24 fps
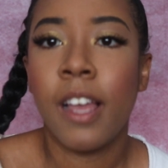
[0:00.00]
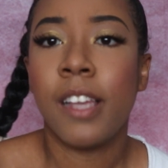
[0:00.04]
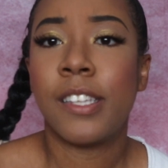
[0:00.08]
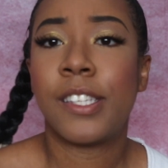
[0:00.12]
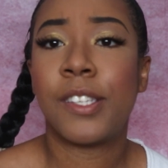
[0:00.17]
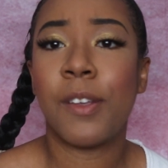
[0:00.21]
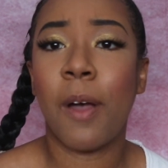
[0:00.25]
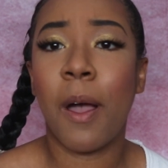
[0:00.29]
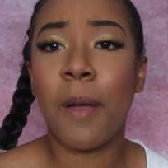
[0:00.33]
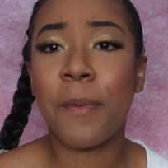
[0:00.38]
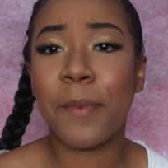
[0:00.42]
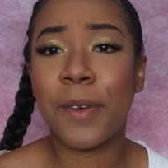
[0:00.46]

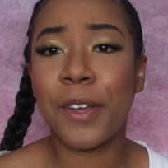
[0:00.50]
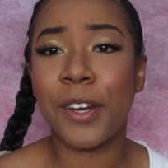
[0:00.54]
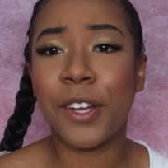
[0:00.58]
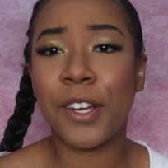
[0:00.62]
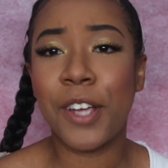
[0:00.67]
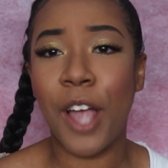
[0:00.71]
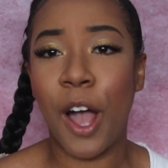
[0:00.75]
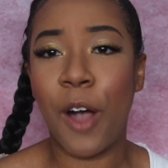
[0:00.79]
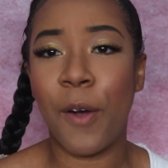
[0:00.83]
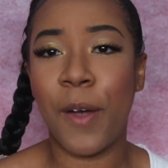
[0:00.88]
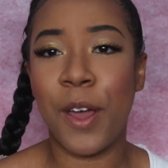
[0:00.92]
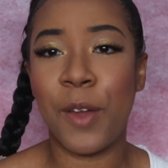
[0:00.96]
So I'm gonna
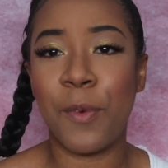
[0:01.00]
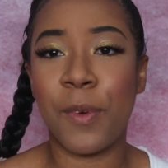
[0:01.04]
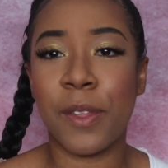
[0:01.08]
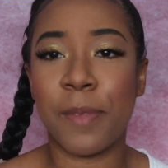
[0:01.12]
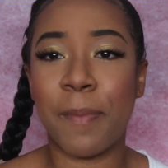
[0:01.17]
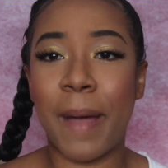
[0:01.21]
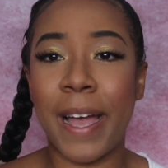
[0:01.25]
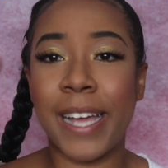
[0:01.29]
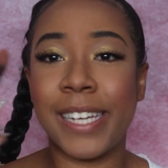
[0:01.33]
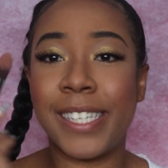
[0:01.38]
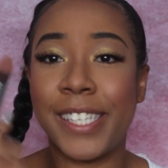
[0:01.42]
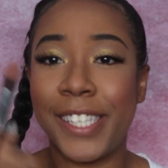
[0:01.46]
go in with
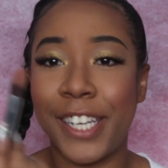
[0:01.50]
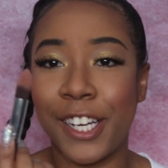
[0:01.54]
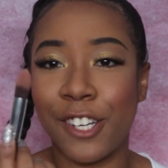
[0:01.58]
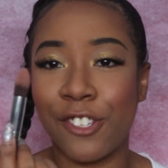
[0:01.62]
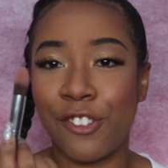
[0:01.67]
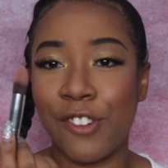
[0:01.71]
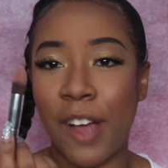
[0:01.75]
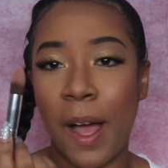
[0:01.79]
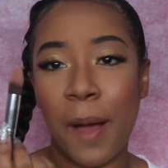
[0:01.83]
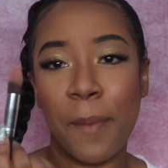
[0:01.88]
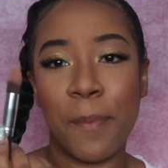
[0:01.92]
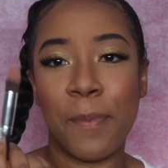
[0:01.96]
my
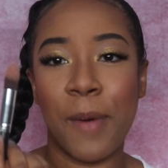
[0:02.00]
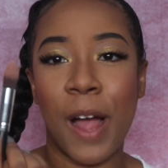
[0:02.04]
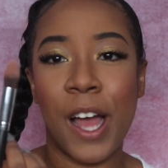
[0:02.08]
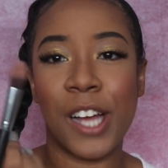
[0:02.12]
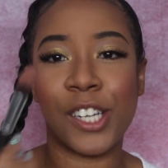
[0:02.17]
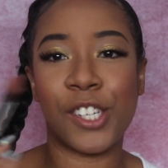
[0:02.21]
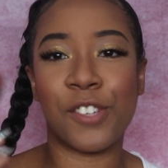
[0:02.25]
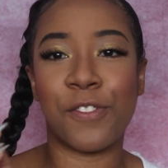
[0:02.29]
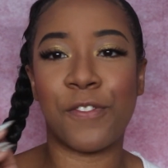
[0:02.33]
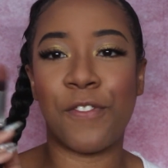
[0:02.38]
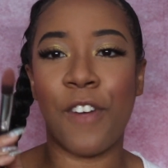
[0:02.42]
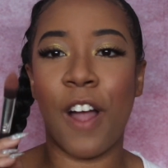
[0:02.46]
teardrop
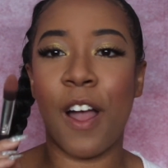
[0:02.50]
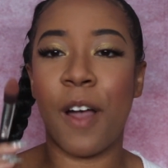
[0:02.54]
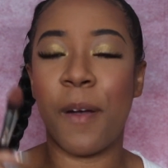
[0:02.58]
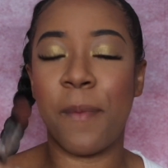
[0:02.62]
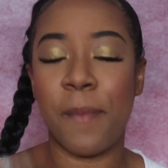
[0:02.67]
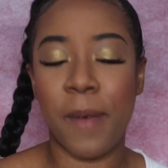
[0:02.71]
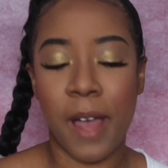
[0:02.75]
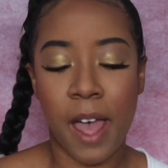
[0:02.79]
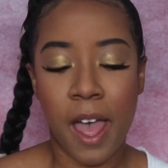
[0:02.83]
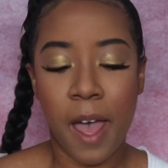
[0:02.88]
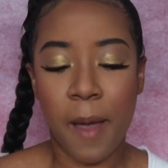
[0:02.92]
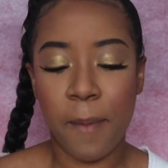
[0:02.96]
brush
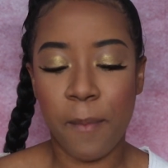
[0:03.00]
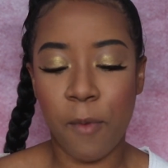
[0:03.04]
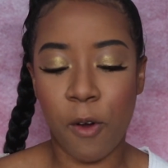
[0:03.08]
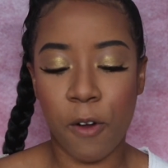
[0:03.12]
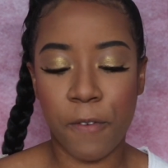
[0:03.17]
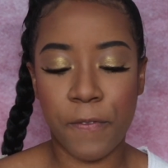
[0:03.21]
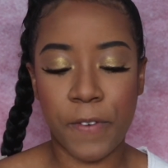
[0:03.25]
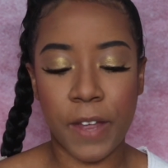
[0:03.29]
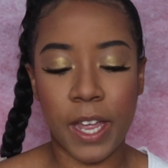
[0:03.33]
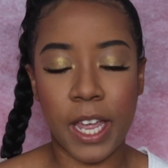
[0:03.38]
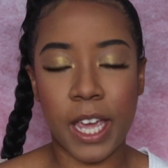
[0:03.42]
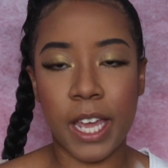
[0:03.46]
from
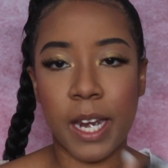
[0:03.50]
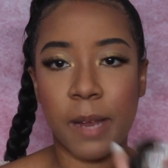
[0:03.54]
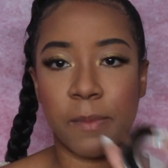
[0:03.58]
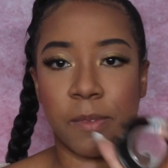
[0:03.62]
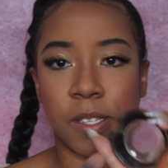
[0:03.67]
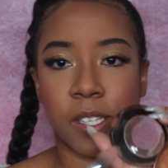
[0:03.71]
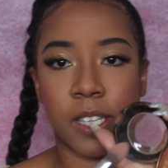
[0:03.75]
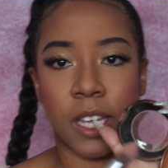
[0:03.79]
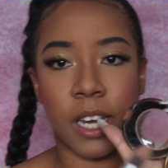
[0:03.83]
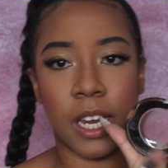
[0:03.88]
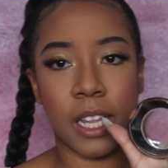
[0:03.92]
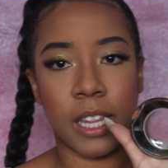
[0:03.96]
Morphe, and I'm
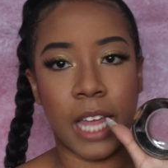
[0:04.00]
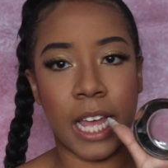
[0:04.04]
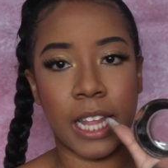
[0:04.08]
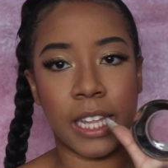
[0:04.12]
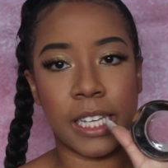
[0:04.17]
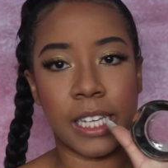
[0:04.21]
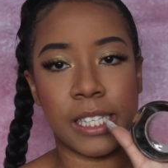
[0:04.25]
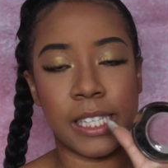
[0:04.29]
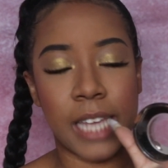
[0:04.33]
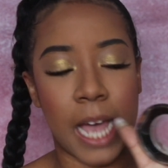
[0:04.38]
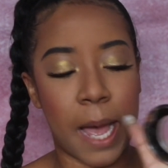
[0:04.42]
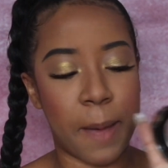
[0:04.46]
just gonna
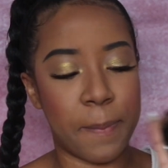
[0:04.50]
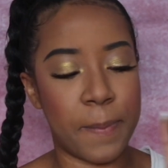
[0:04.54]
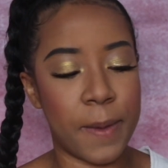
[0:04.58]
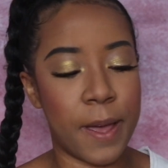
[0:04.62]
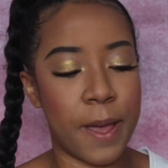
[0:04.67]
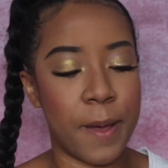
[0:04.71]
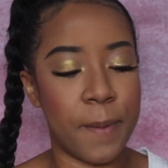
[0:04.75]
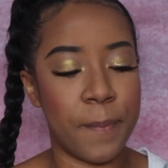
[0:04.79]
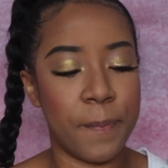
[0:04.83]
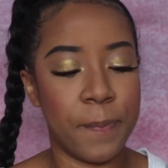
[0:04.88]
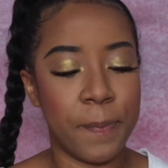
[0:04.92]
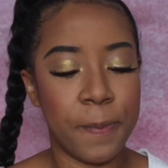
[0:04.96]
lightly tap
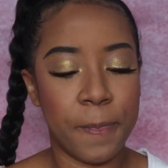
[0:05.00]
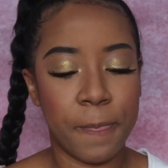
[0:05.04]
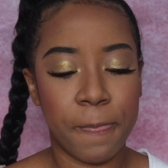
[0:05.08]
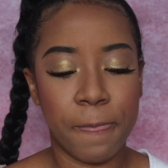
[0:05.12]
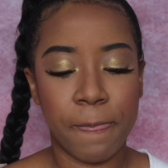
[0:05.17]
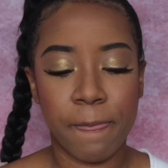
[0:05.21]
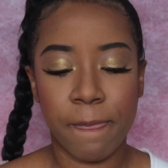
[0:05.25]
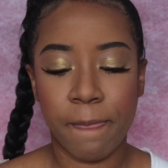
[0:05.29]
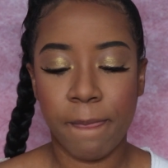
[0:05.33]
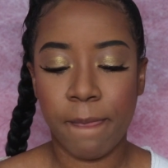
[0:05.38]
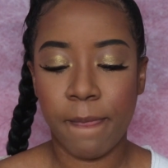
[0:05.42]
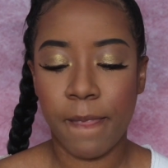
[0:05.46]
it,
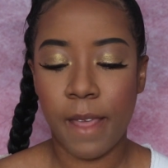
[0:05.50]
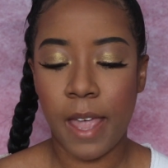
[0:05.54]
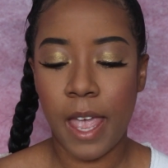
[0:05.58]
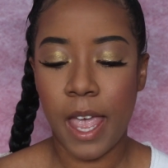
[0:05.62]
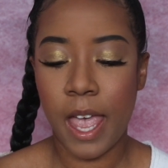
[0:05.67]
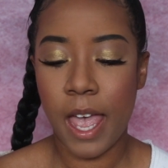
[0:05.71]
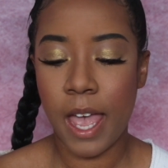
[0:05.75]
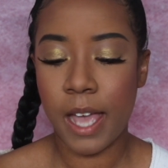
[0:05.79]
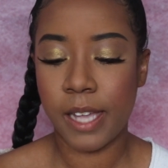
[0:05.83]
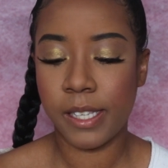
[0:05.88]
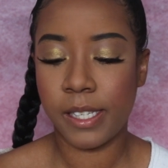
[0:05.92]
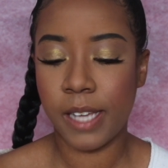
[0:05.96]

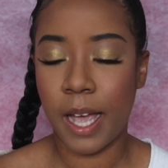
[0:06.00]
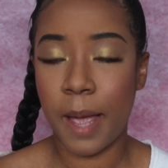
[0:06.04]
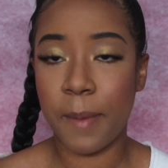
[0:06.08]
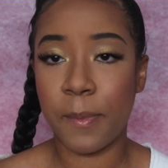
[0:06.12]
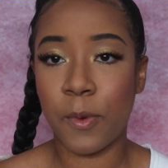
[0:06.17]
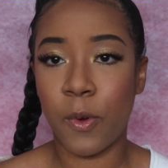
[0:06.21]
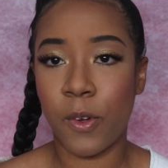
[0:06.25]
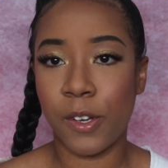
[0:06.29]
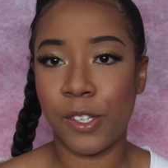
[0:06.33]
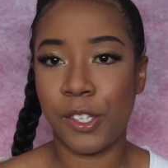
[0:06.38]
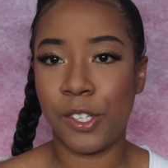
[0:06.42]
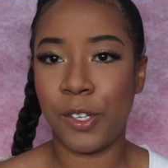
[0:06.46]
and I'm
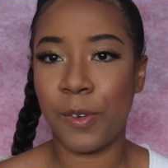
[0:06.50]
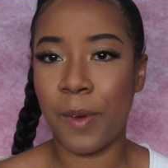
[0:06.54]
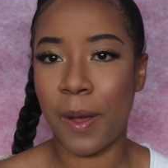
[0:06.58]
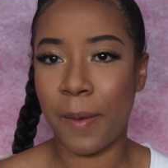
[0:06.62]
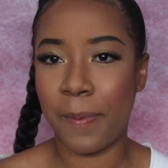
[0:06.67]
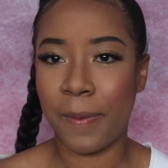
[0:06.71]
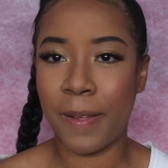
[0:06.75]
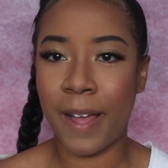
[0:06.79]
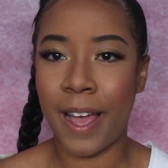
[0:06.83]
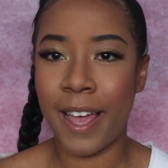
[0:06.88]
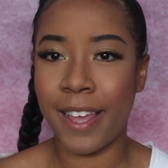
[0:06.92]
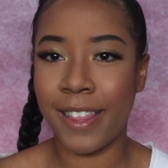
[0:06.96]
going to
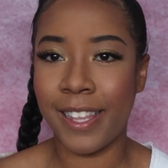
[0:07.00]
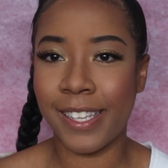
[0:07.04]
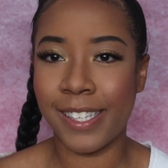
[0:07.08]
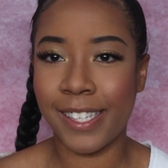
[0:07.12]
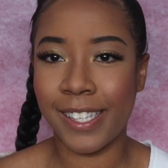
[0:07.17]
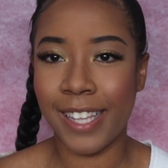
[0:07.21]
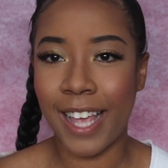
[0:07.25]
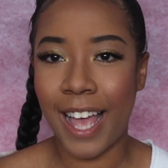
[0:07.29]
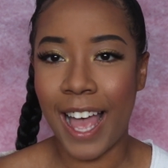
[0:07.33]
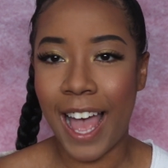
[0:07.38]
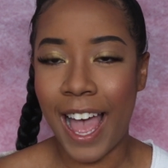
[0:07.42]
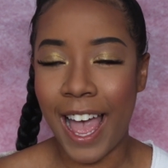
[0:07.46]
apply
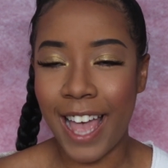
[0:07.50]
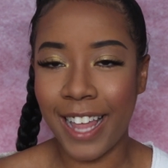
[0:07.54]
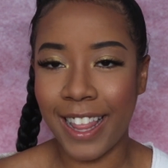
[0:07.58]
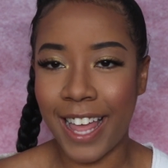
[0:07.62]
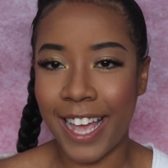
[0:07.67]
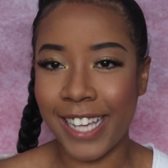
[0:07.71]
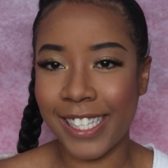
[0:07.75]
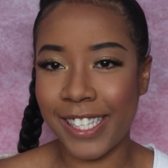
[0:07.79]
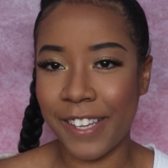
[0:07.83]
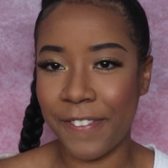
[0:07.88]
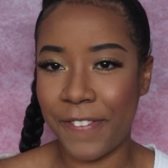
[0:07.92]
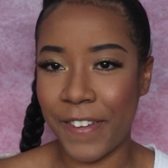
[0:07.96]
this
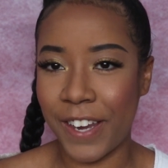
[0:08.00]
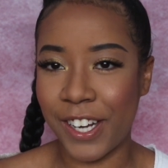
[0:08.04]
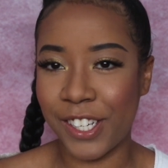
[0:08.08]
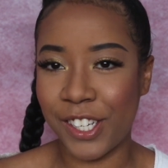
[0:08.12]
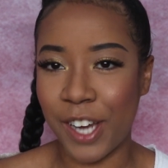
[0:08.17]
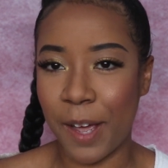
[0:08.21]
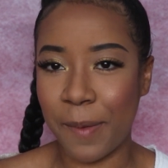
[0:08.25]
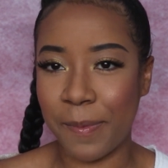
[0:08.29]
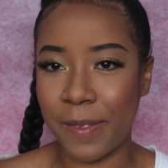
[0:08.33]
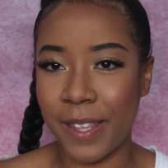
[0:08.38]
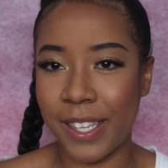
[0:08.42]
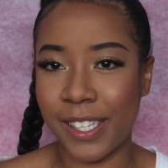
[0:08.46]
highlight to finish
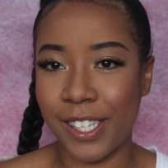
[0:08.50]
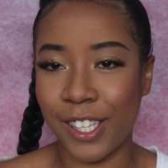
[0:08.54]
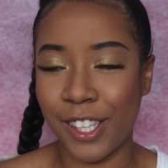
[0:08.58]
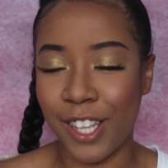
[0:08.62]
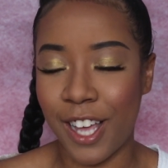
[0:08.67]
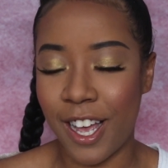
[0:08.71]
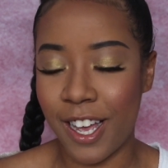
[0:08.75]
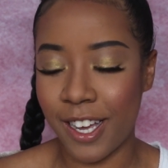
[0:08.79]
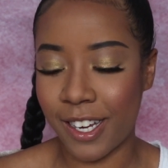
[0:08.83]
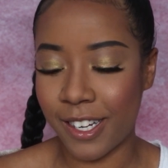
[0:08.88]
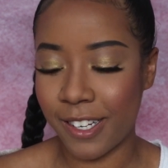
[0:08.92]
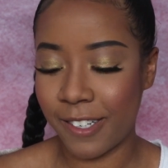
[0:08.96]
up this
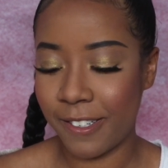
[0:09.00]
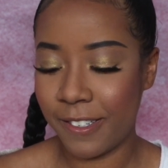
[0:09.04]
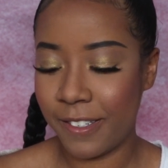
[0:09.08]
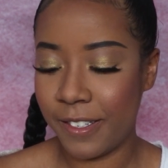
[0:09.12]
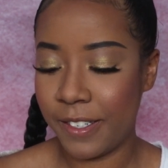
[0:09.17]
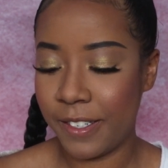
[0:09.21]
look.